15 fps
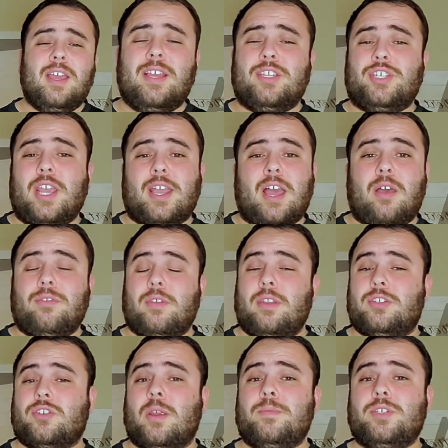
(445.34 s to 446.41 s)
Check out the
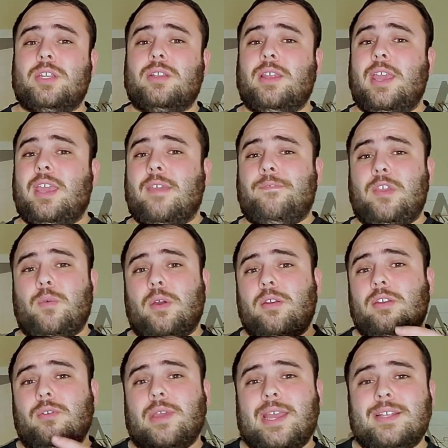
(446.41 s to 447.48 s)
description link if you
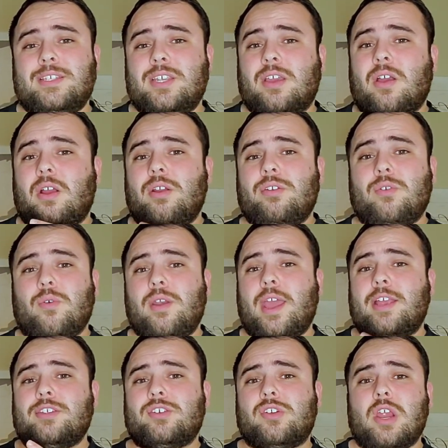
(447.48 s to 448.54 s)
want to do Instacart,
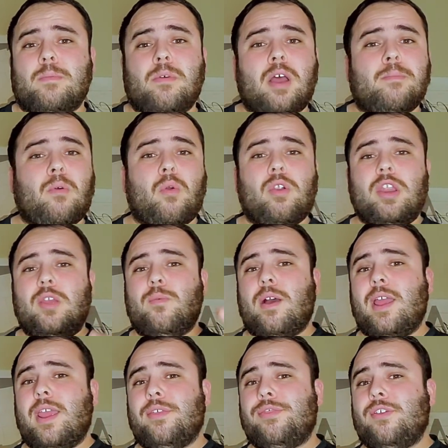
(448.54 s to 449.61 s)
DoorDash, Grubhub, or you
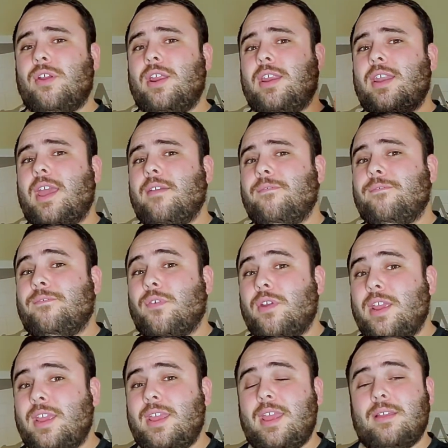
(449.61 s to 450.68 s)
want a 30-day
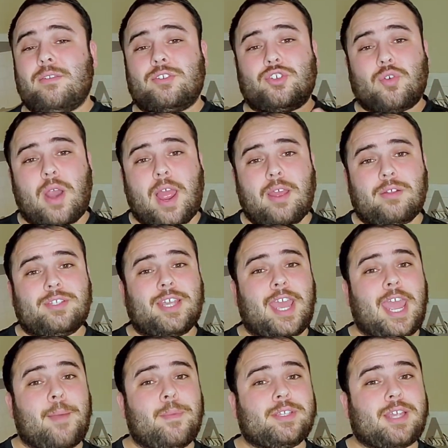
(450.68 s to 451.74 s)
free trial to
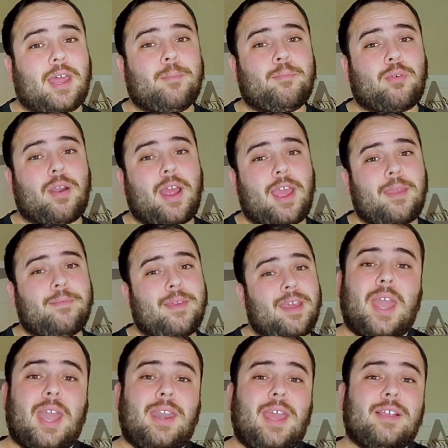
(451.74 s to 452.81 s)
Amazon Prime.
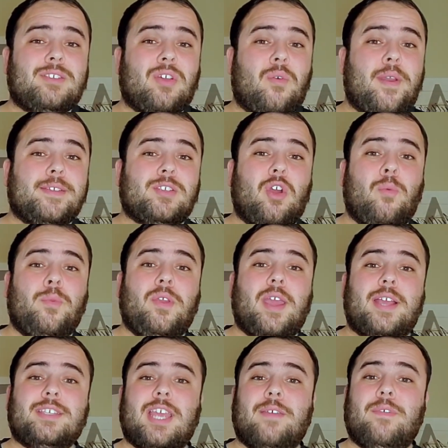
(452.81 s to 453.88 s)
And as always, I hope you
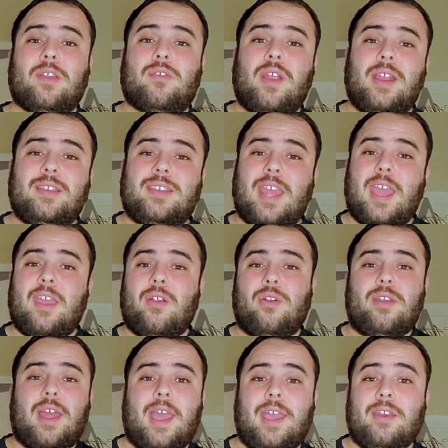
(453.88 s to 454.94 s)
guys have a great day or
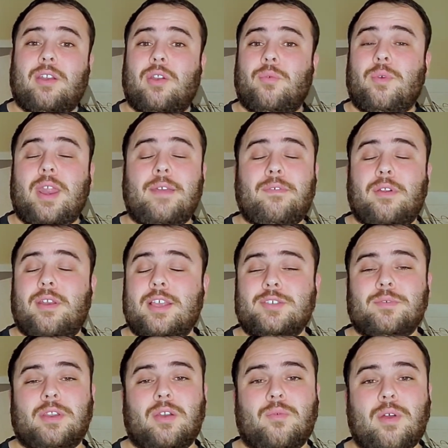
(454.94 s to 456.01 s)
night or whatever it is
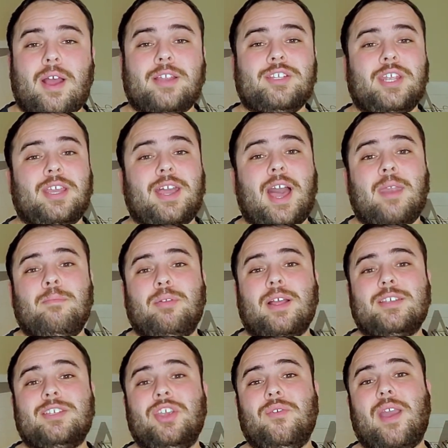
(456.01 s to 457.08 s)
when you're watching. God
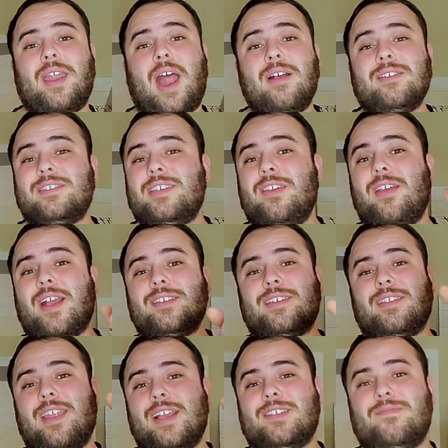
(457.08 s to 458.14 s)
bless you, and I'll see you guys in
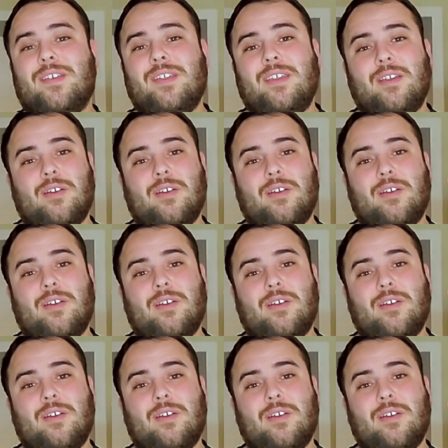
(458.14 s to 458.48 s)
the next video.